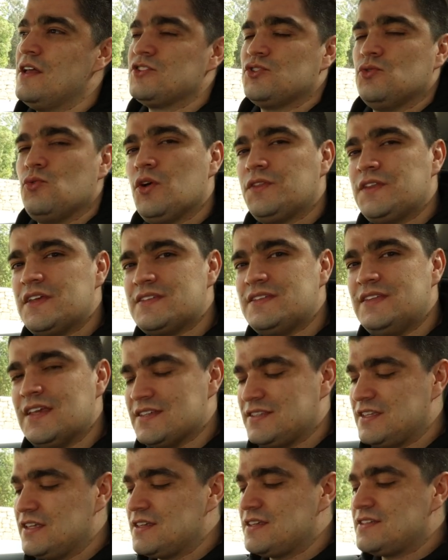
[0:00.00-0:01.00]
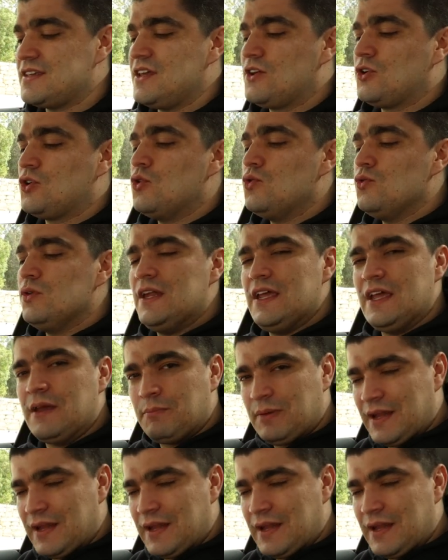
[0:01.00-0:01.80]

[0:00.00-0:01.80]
So what is this? This is a cooling